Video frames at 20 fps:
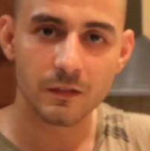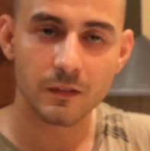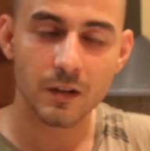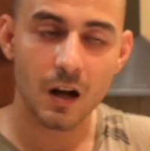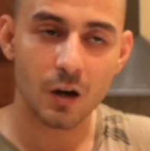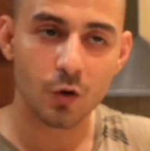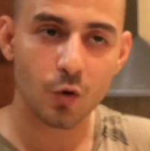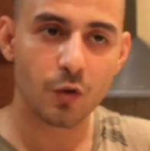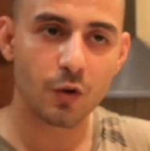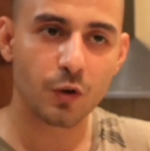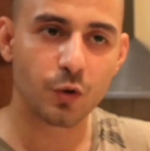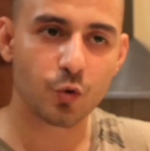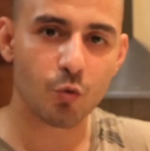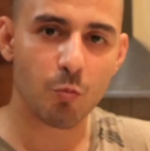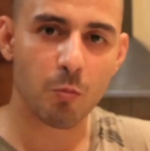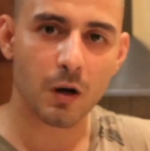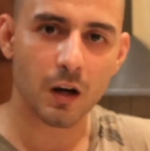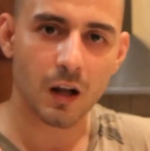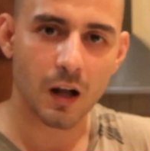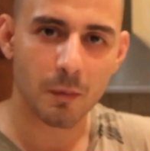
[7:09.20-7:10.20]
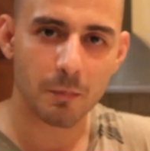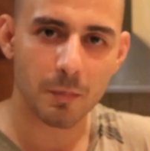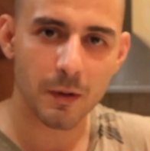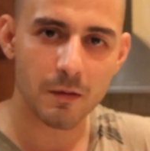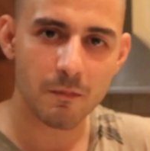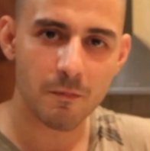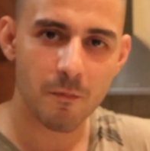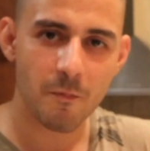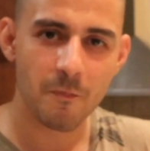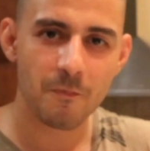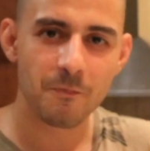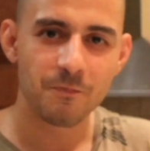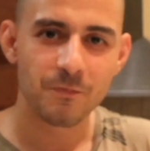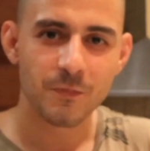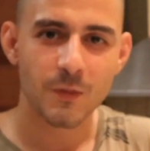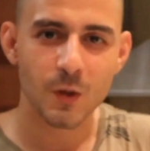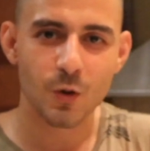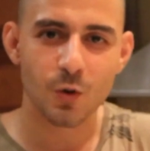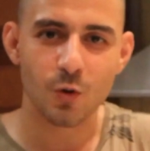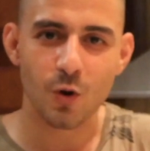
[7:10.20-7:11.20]
another human happy,
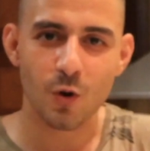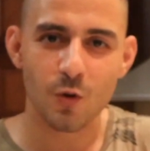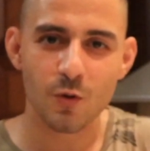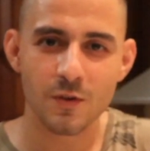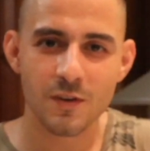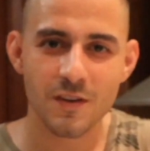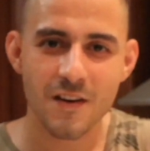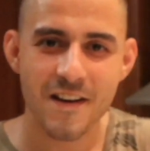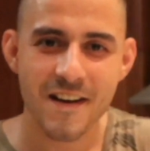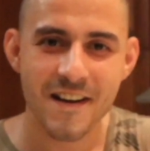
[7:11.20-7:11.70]
you know,